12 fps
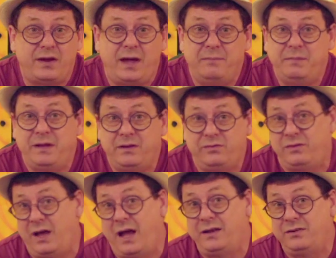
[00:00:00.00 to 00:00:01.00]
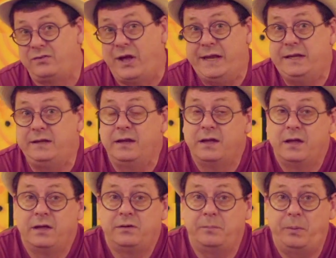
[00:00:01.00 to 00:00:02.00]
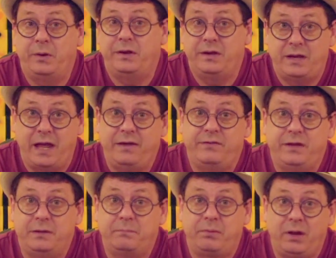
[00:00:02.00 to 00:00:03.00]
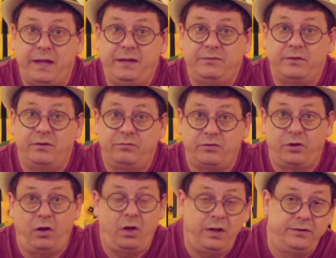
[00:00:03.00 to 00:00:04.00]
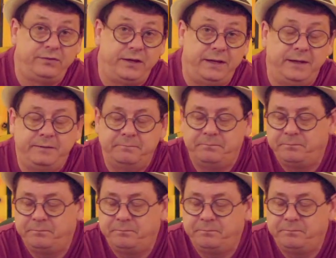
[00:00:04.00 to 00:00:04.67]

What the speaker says: time because God decided to put David in place of Saul as king?